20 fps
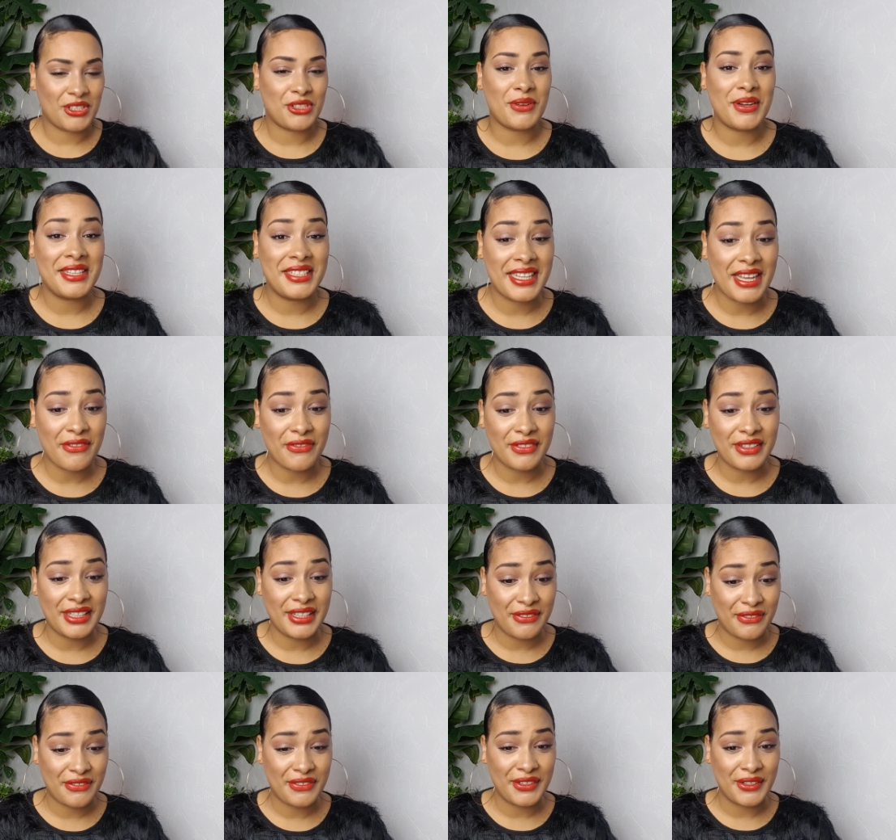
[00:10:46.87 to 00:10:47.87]
so I
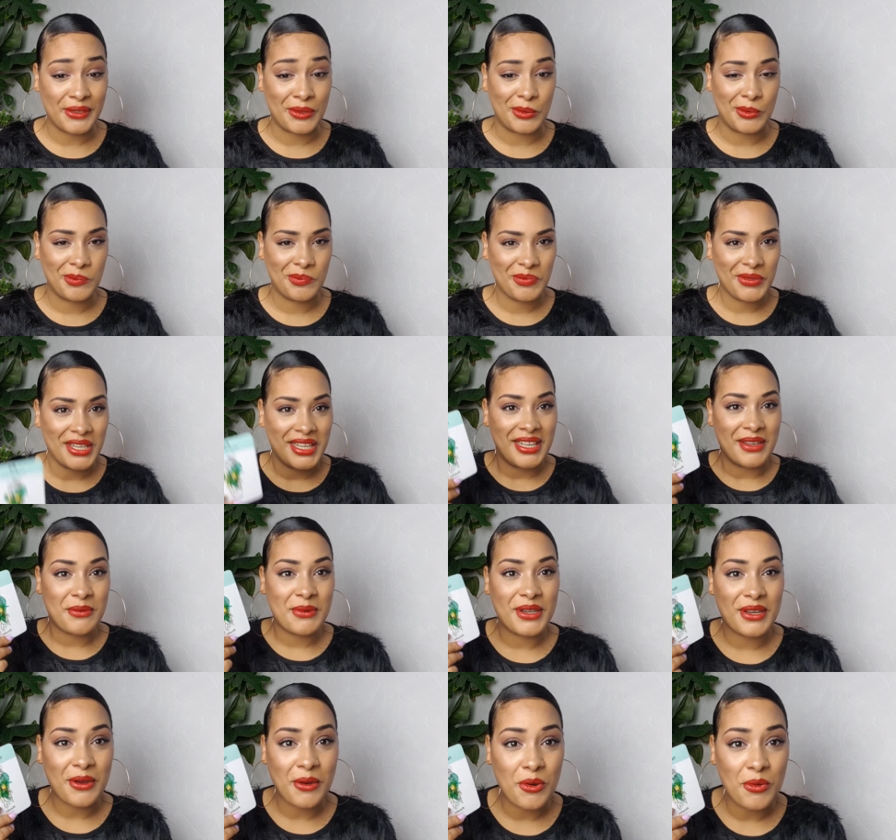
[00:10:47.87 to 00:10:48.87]
definitely feel
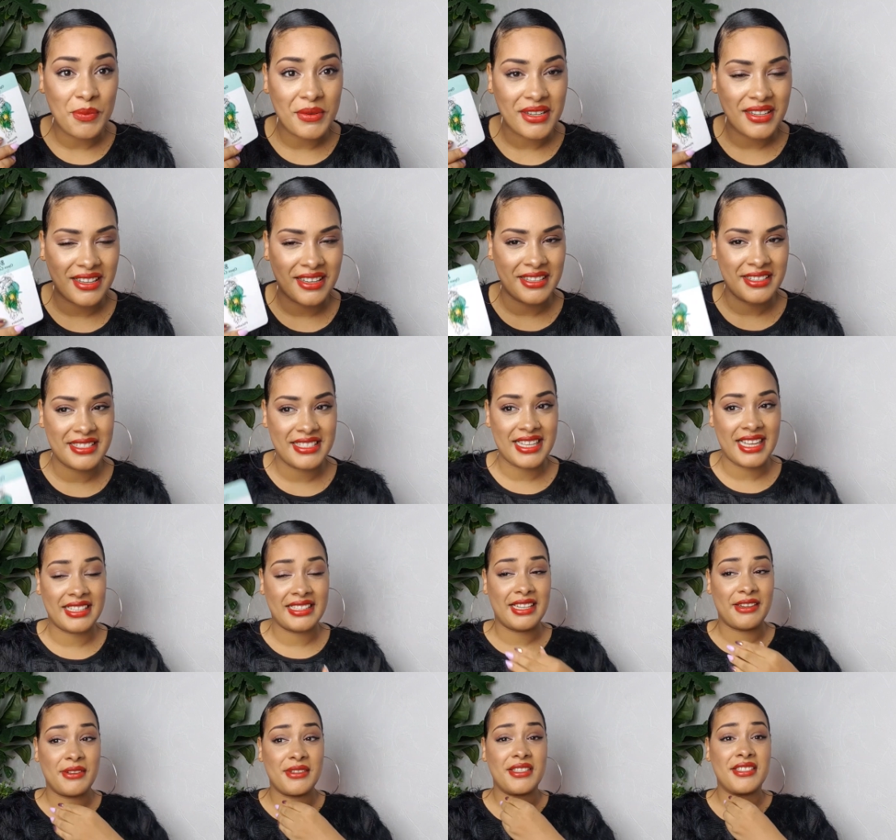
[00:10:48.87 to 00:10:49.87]
with open contact,
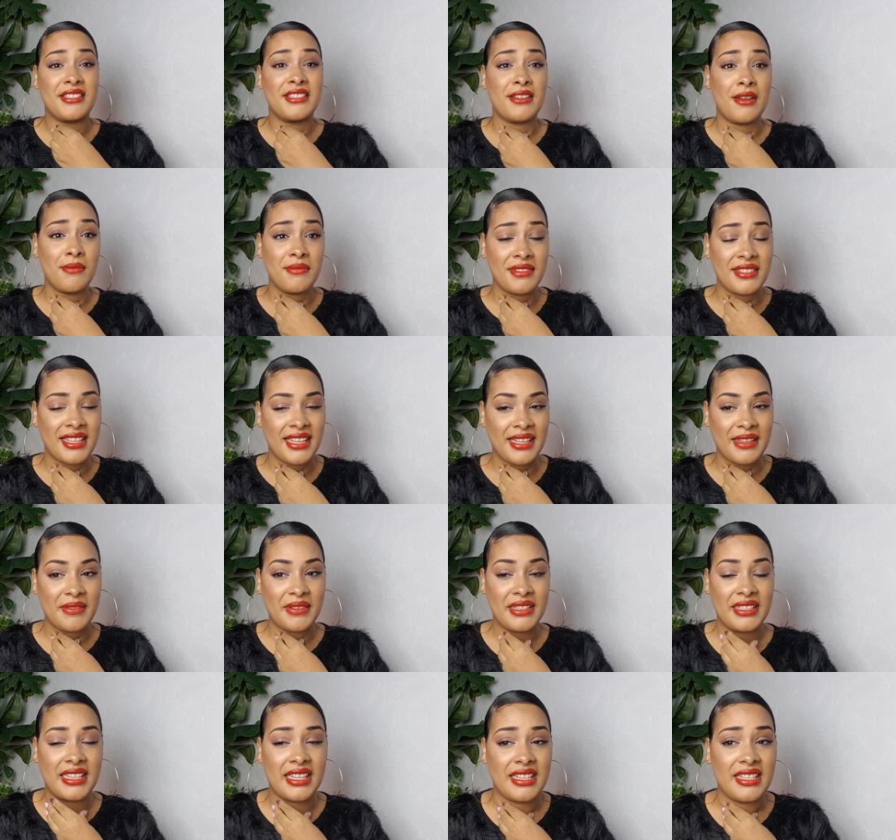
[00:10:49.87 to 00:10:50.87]
there is
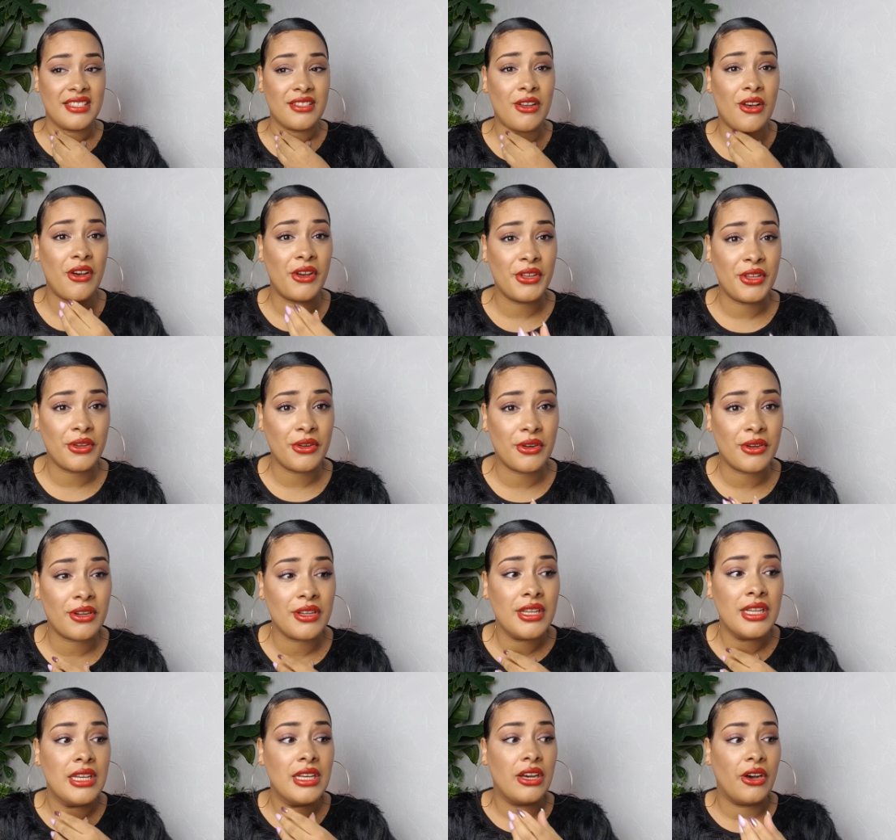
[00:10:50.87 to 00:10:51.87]
something that is on your,
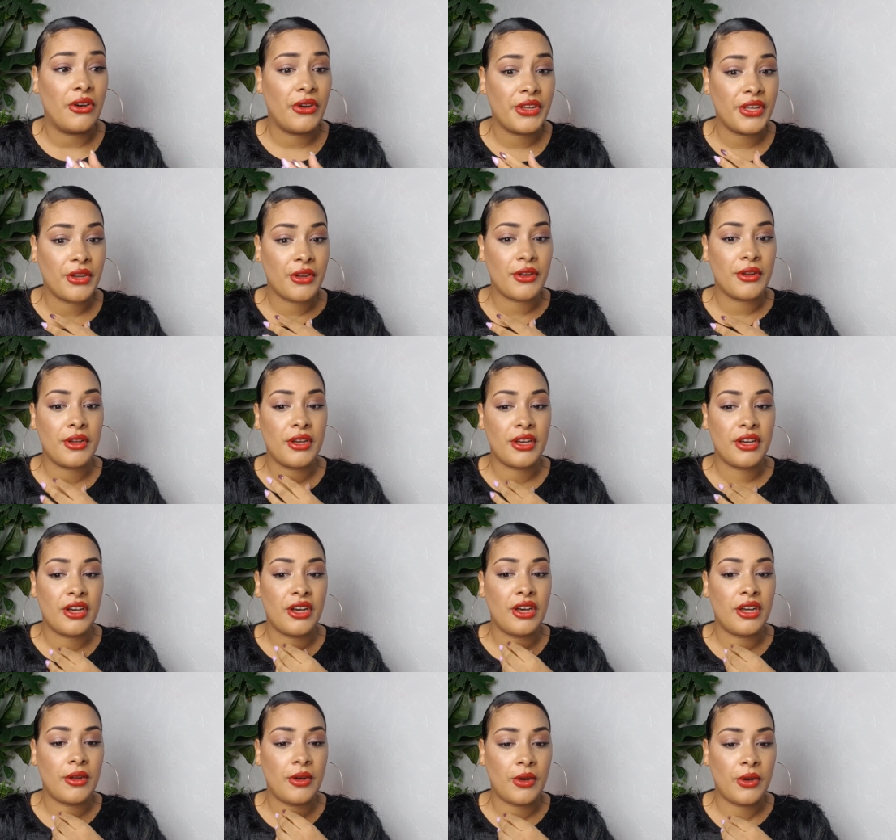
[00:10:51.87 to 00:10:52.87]
on your,
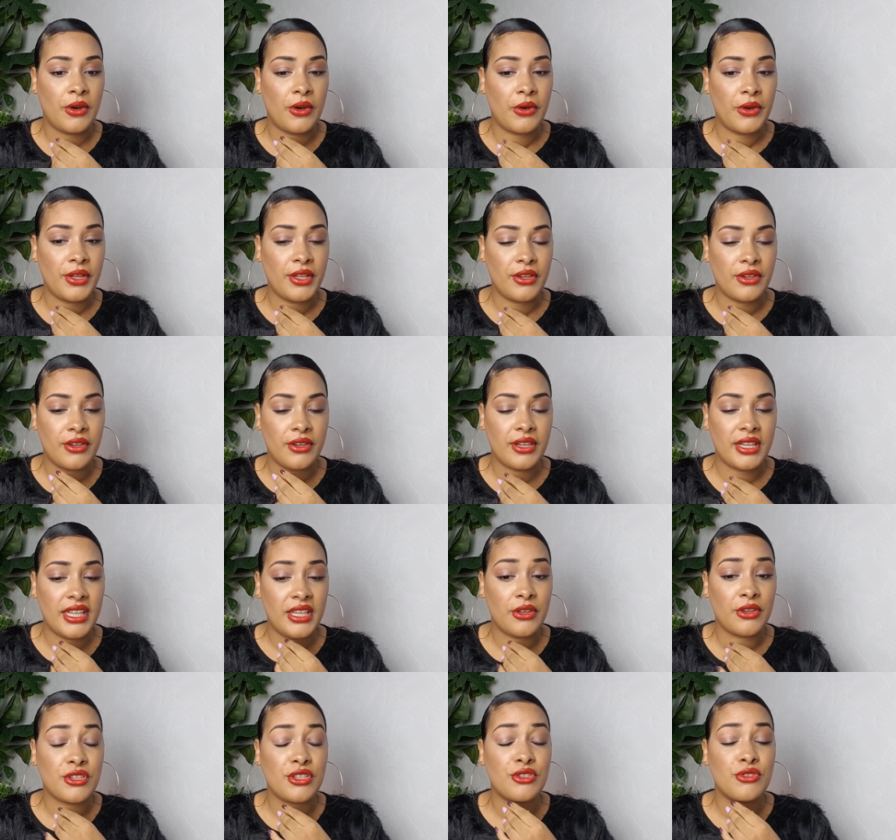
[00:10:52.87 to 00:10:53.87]
uh, on your, in
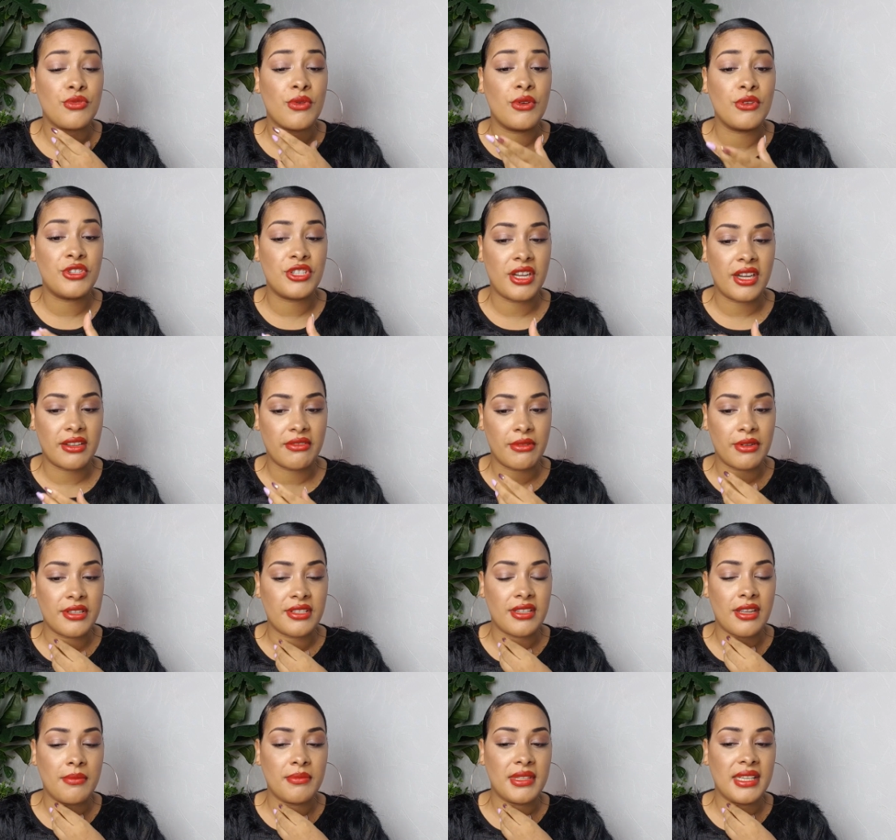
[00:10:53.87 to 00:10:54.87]
your throat chakra,
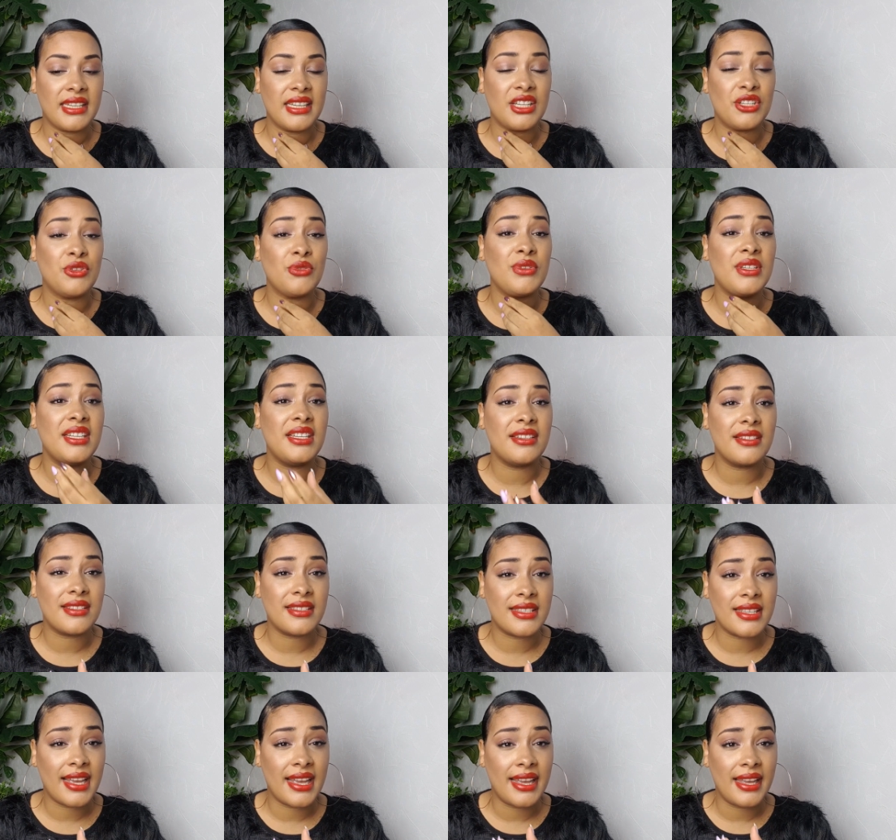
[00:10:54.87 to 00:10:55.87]
something that you need to
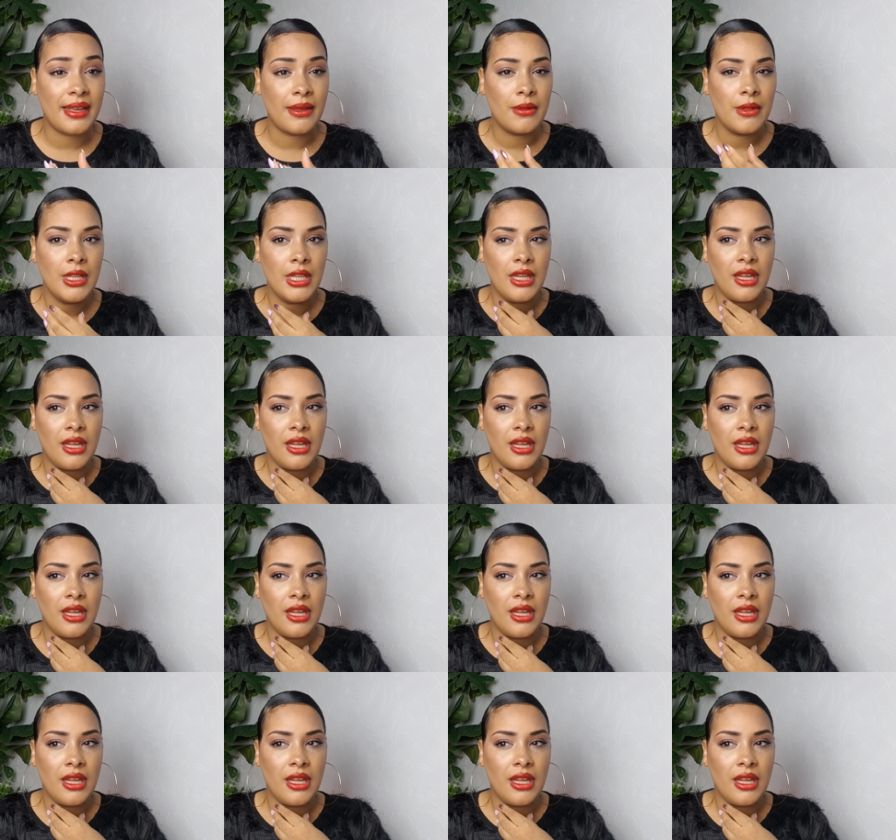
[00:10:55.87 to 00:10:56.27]
say,